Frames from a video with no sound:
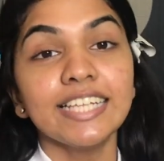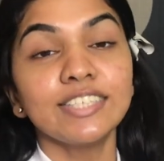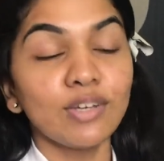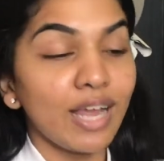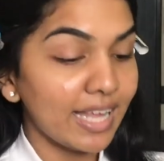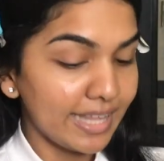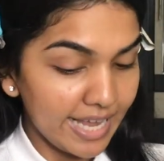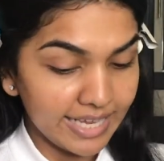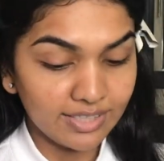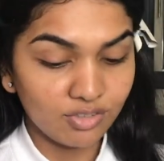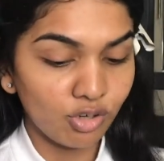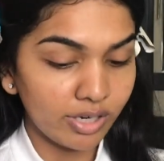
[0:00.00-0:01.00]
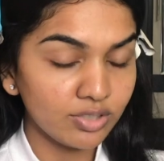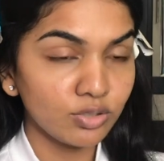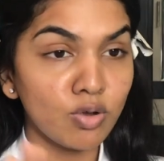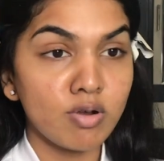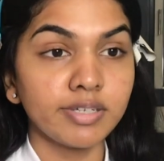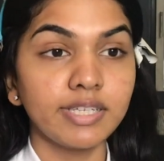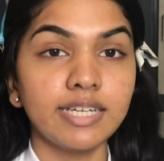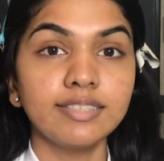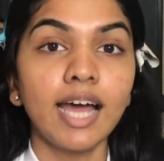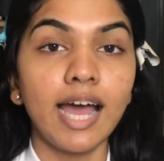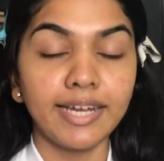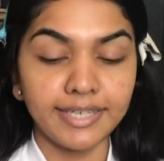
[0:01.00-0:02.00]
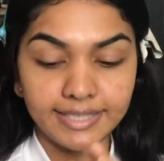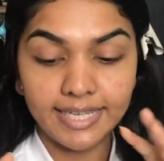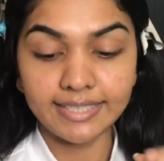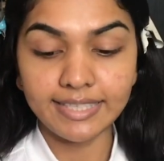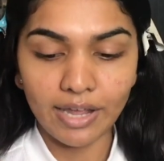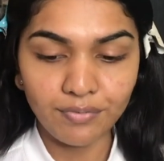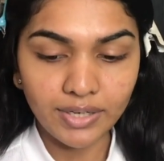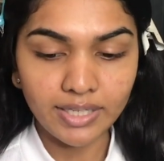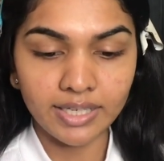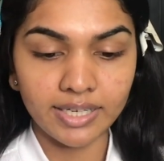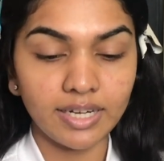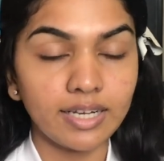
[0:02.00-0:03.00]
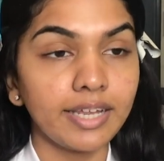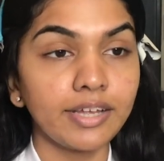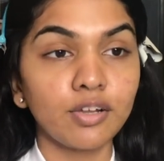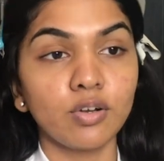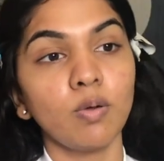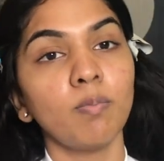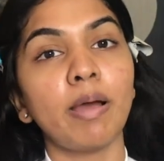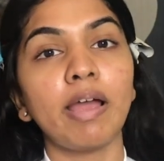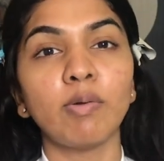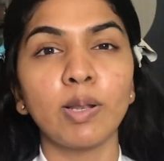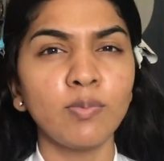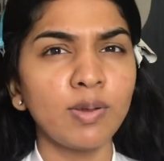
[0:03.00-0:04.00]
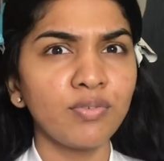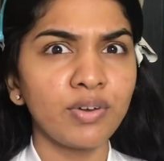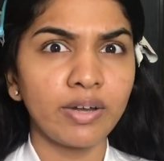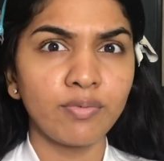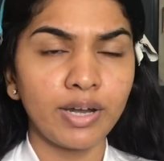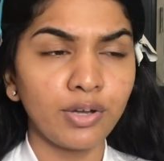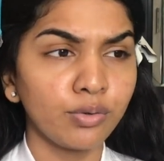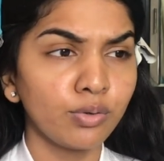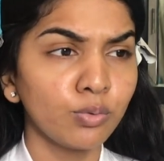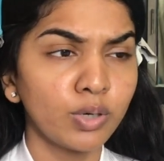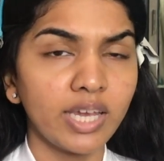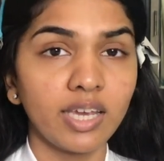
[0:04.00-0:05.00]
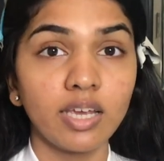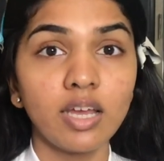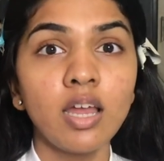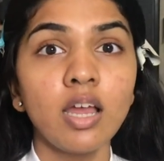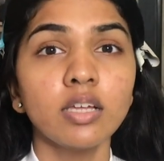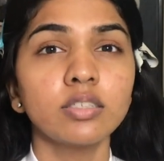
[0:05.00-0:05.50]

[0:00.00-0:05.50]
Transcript: So yeah, there's drugstore, there's high-end, there's everything. Like, you know, my one of my friend went to UK.